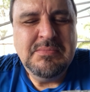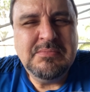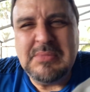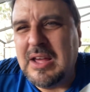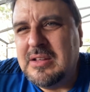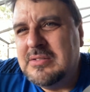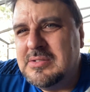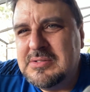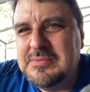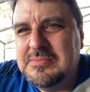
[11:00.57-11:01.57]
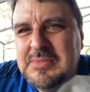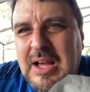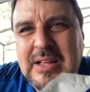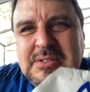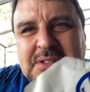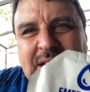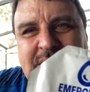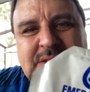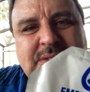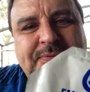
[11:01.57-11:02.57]
Yeah, I'd say
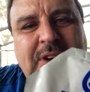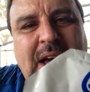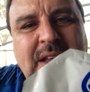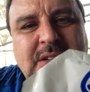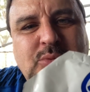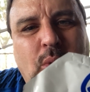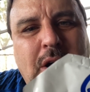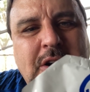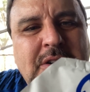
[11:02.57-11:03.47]
it's fine, it's water.